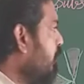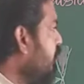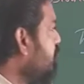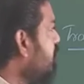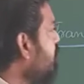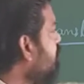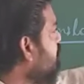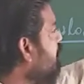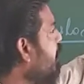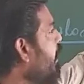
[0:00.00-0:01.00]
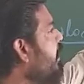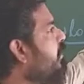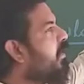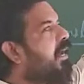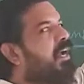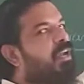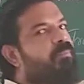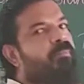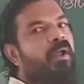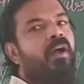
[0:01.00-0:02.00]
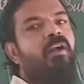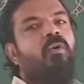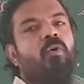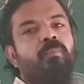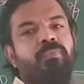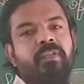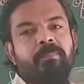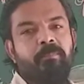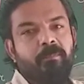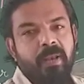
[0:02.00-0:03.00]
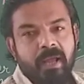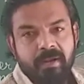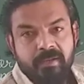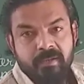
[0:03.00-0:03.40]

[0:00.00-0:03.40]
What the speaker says: this is the entire part of the plant.